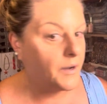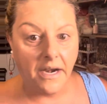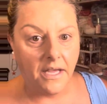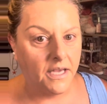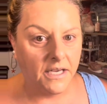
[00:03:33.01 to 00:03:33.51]

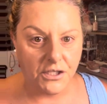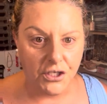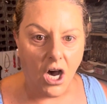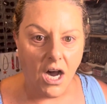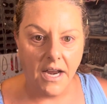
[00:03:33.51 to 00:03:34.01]
but
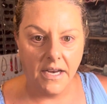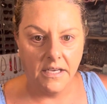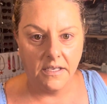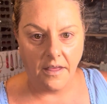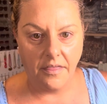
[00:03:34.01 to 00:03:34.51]
it's not.
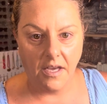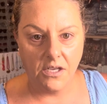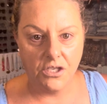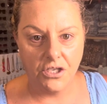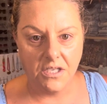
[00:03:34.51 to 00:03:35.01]
I think
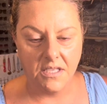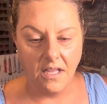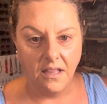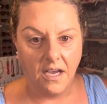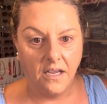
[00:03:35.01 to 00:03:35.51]
it's just the
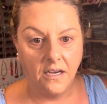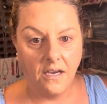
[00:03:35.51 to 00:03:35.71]
light.